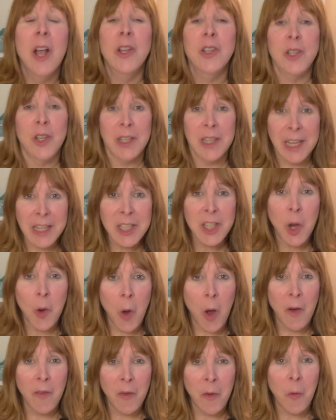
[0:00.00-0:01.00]
So let's go
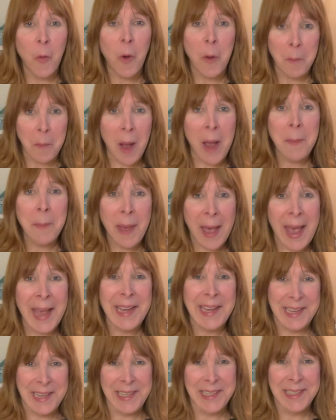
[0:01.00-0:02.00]
over what my pack
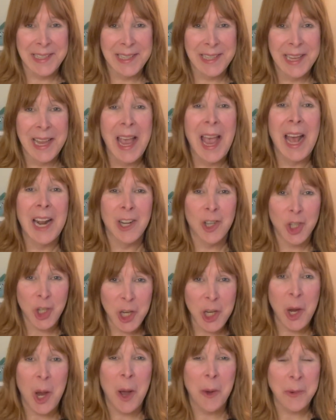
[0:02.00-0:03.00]
is, and I'll show
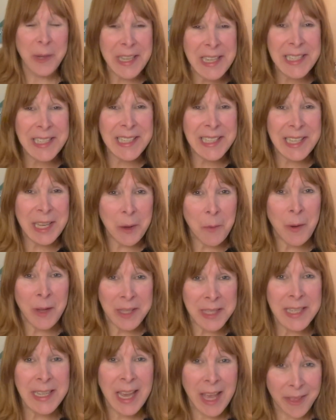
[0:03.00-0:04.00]
you how easily it
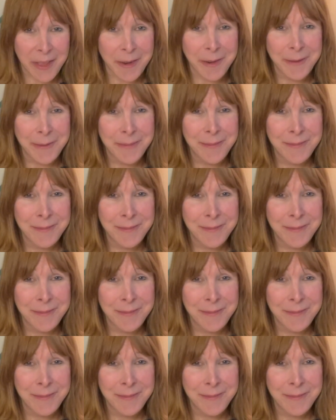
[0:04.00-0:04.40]
went together.